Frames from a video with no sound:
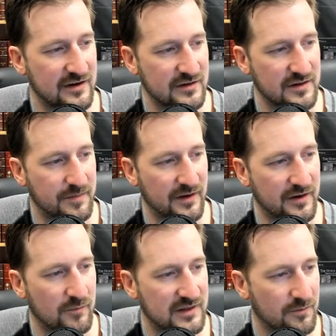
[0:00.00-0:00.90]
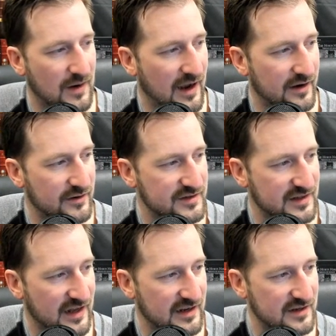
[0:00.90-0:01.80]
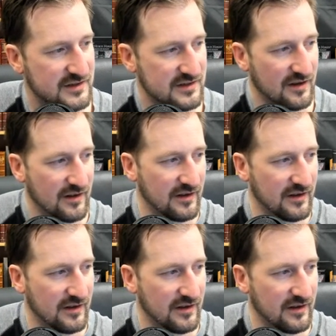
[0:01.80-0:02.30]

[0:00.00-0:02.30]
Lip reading: entered the building with the rioters and that he is